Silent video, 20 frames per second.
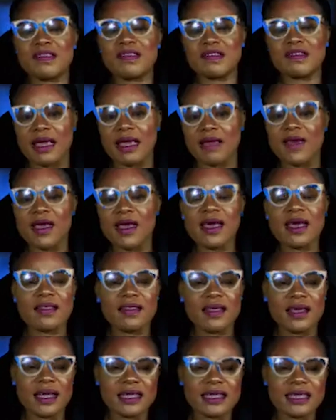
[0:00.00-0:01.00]
safe.
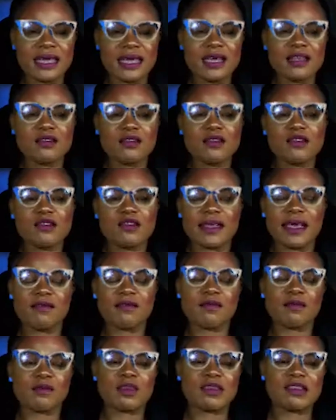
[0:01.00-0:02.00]
They are there to
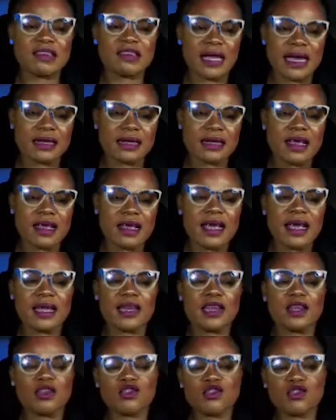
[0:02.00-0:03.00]
save, protect,
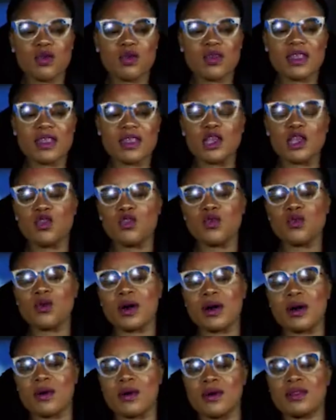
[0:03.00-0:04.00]
and ensure that you
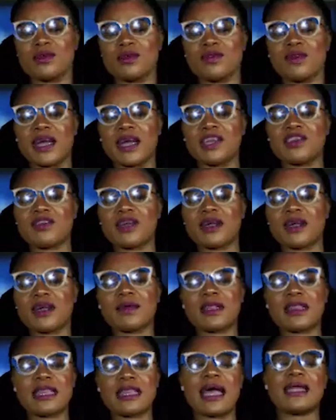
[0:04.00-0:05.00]
are on the right track.
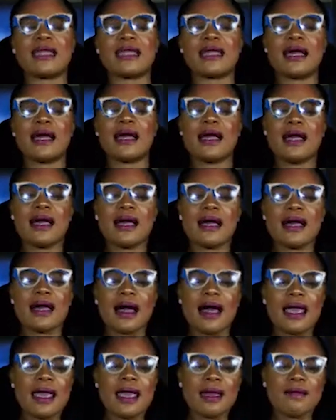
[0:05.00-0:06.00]
But then,
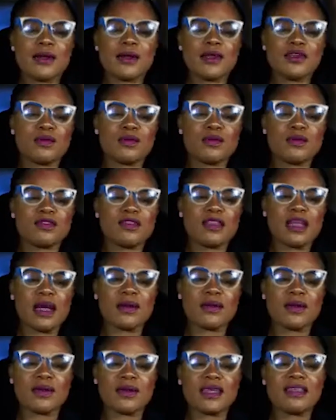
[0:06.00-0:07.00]
Ayaba doubles
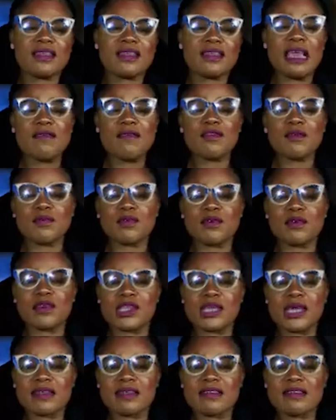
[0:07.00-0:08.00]
down on his evil
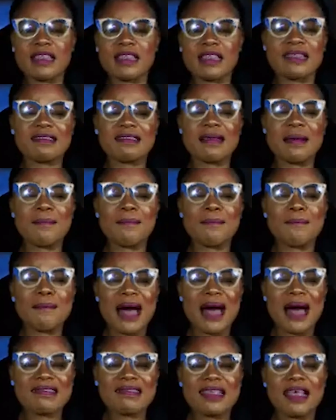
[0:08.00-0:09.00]
project, that's
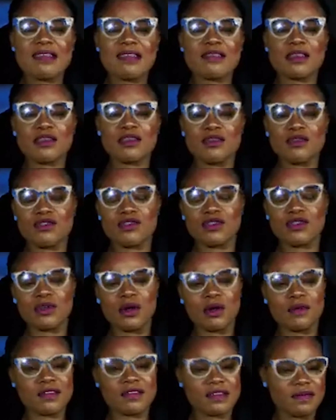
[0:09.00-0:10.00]
mass execution
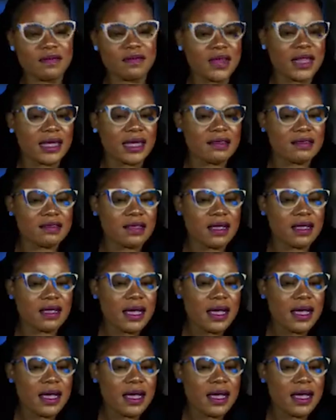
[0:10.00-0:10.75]
of civilians.